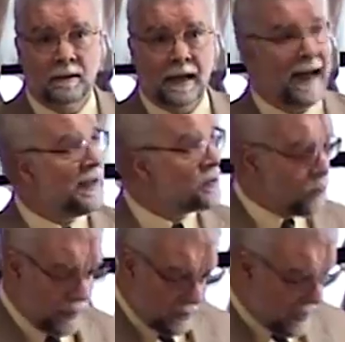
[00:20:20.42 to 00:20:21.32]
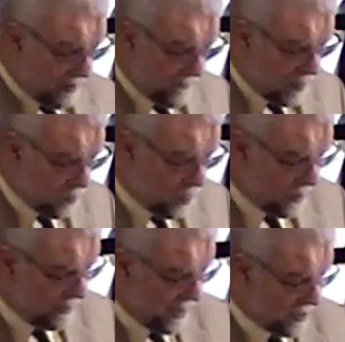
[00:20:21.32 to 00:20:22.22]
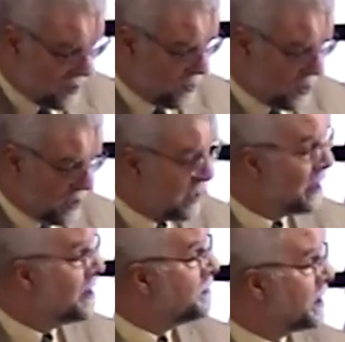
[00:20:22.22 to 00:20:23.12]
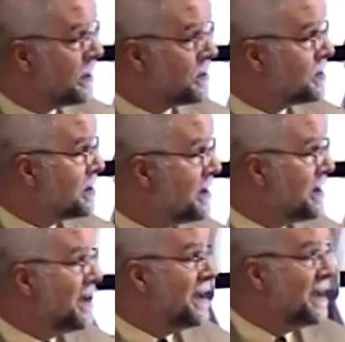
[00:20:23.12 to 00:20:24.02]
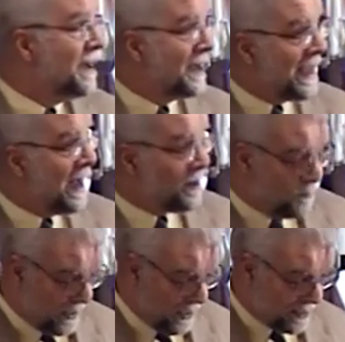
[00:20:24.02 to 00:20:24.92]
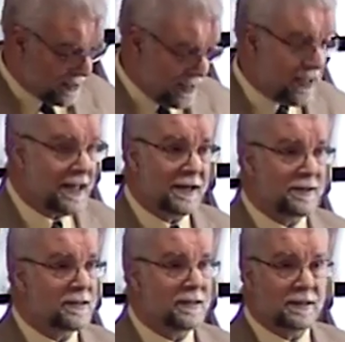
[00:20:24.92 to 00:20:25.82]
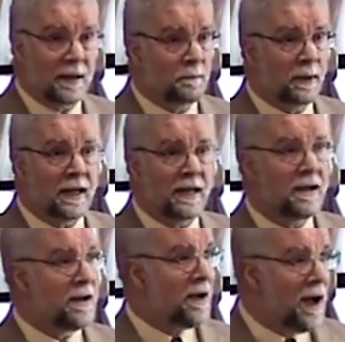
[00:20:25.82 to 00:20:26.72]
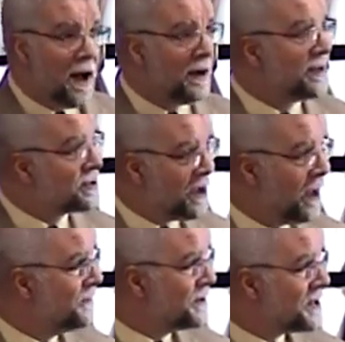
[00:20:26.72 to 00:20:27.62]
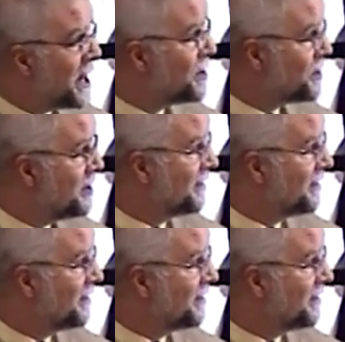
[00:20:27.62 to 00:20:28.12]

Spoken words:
as will everyone in that community, because accountability is simply honest conversation.